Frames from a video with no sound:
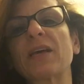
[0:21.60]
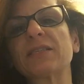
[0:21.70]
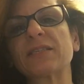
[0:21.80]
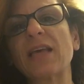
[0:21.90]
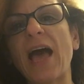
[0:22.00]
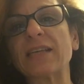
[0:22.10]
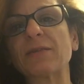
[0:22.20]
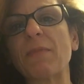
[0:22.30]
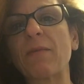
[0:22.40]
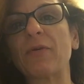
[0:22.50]
this
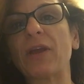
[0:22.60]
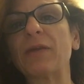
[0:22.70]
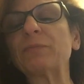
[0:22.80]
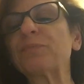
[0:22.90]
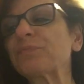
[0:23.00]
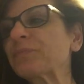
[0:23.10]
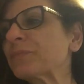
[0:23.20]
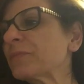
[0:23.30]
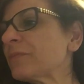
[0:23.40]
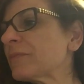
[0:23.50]
as a memory.
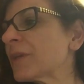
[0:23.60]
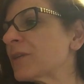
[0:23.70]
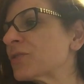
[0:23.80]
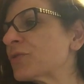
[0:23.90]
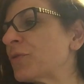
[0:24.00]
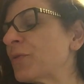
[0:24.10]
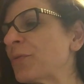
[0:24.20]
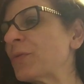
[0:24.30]
So